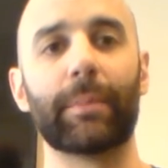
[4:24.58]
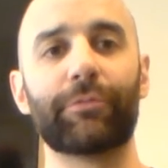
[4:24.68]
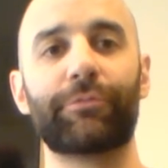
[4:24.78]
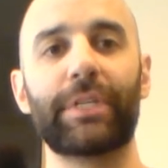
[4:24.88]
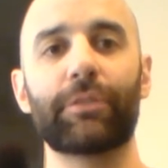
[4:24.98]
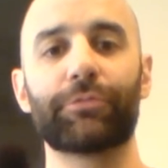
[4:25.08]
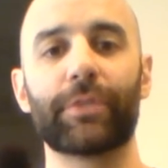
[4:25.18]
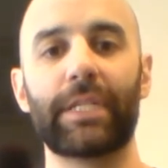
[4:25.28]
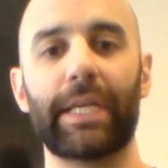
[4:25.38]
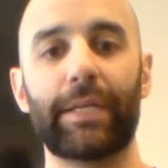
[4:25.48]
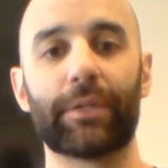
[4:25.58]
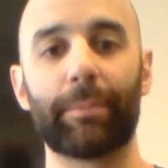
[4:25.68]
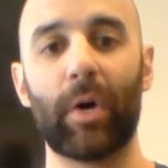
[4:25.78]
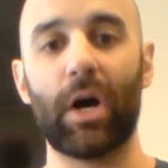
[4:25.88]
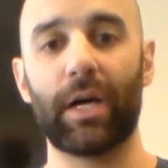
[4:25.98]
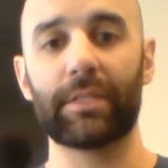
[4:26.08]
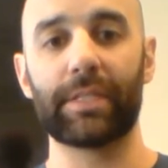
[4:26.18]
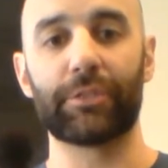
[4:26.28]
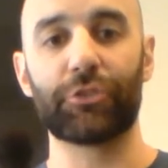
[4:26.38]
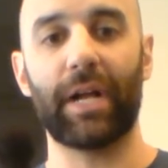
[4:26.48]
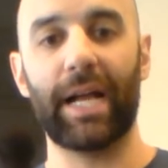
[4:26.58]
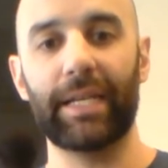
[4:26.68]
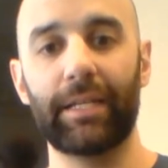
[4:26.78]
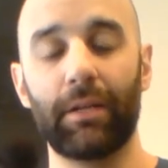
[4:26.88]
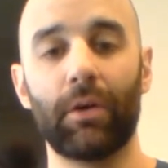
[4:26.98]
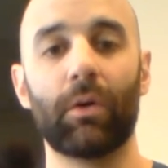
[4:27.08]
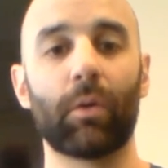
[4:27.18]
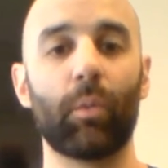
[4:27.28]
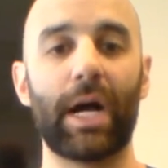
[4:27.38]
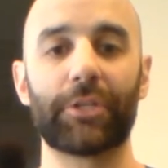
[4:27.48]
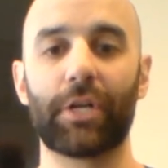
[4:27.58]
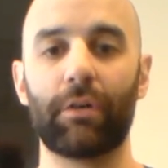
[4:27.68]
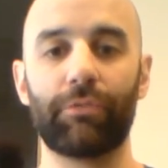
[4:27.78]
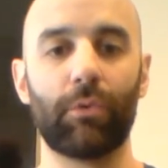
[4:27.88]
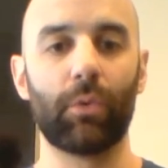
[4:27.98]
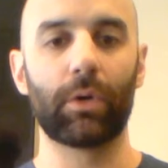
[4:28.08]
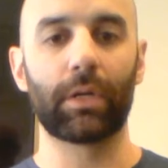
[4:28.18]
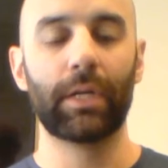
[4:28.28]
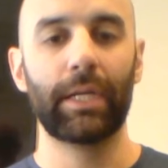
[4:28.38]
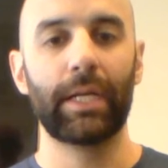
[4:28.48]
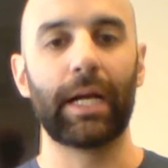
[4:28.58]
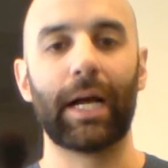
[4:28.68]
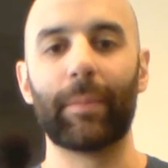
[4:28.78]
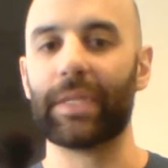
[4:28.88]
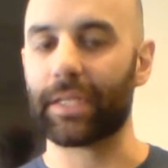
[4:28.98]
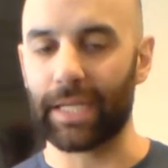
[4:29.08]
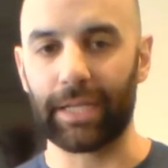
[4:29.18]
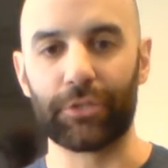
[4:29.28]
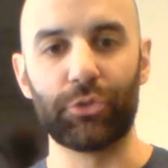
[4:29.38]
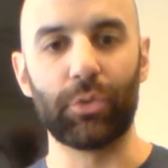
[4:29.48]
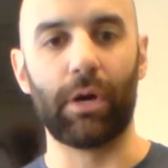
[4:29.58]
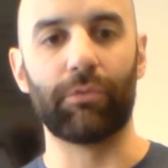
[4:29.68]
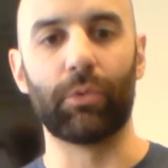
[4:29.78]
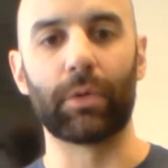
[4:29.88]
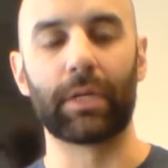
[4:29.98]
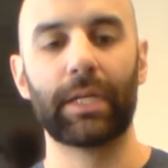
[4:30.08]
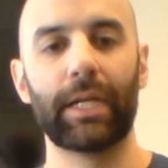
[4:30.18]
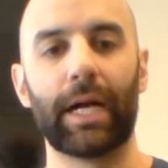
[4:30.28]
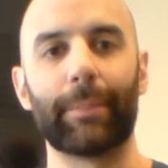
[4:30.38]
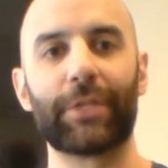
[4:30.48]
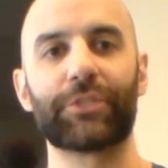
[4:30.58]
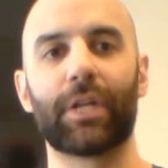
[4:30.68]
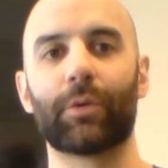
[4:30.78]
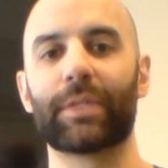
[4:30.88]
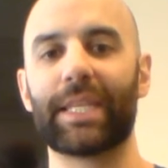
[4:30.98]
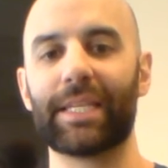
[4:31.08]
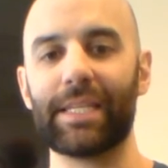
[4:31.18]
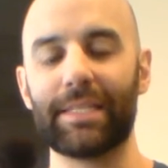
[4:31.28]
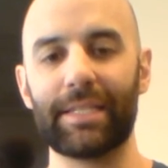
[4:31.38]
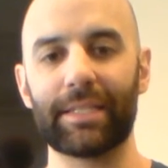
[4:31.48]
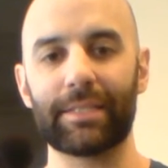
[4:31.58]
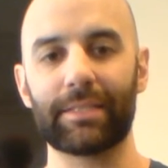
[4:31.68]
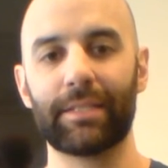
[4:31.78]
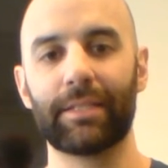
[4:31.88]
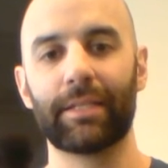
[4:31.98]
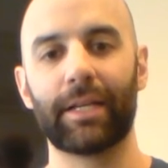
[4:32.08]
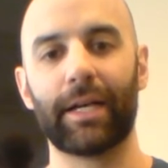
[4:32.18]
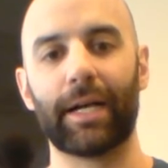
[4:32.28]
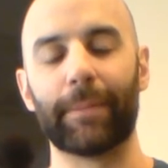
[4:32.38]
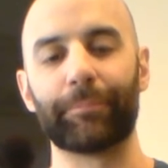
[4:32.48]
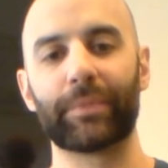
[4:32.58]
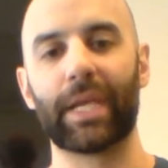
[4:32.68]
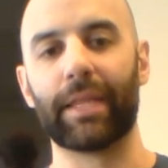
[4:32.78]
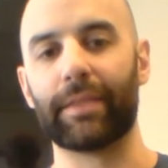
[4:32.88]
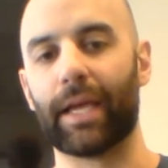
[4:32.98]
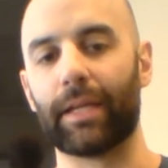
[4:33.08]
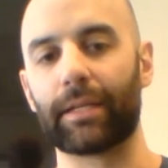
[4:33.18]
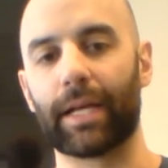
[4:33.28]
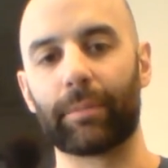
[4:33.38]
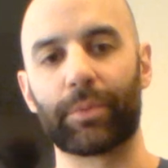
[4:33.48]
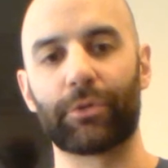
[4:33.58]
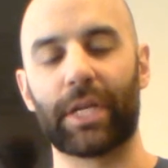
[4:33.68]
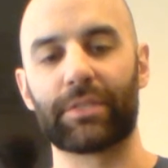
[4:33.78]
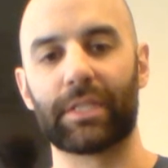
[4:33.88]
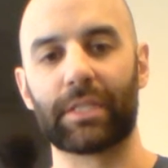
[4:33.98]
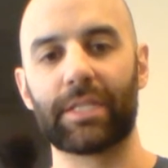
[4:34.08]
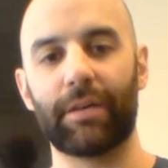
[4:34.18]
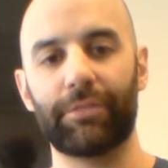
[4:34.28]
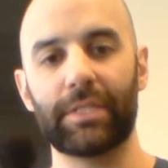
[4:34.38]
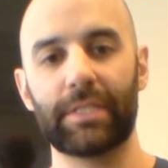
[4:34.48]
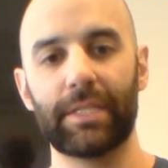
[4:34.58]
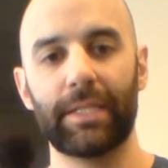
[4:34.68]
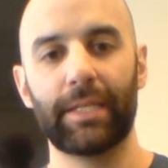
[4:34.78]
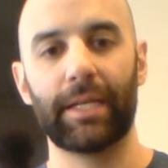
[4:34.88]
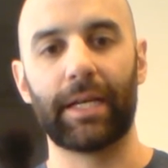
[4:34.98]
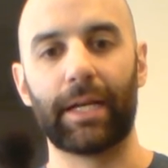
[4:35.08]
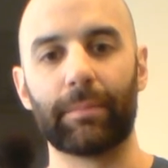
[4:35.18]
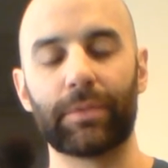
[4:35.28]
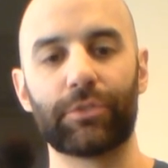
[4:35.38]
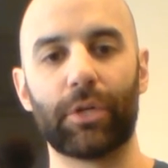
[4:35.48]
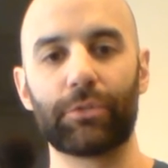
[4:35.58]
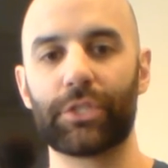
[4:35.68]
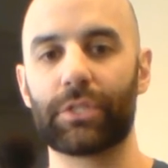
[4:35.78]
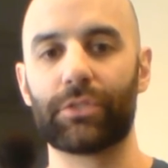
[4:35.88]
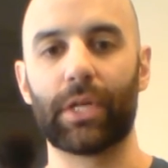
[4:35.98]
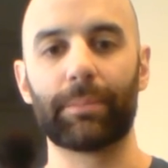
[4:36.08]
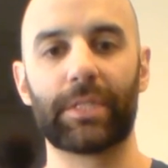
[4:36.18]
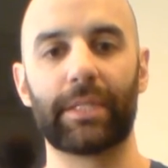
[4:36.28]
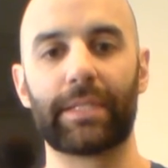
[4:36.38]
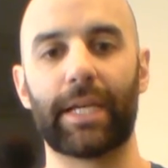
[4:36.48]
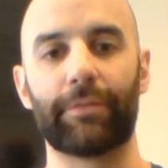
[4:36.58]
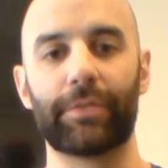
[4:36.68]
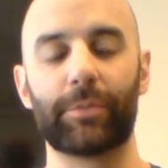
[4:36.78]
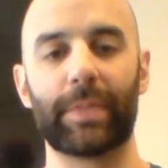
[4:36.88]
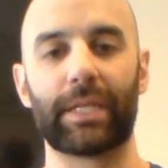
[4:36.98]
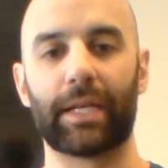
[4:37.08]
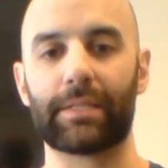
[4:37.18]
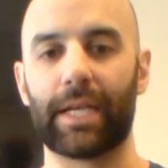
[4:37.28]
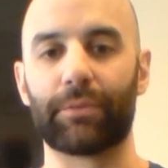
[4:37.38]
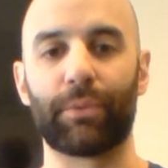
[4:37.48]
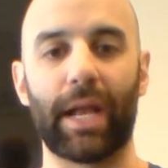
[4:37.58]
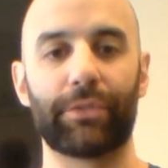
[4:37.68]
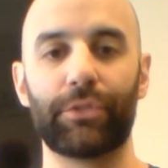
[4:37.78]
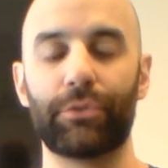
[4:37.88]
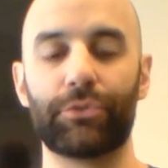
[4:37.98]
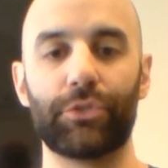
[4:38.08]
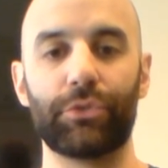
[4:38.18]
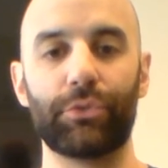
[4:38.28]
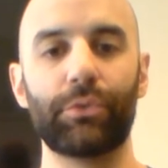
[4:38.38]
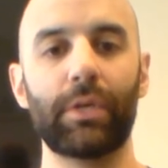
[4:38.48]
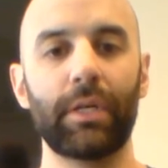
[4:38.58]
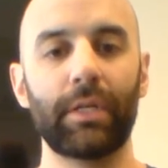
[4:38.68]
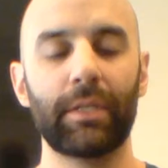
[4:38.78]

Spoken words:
Feel free to either pause and try it or watch all 4 and then kind of do all 4. I'll start with the easiest and then kind of progress to the toughest. Don't just jump to the toughest because I'd rather you do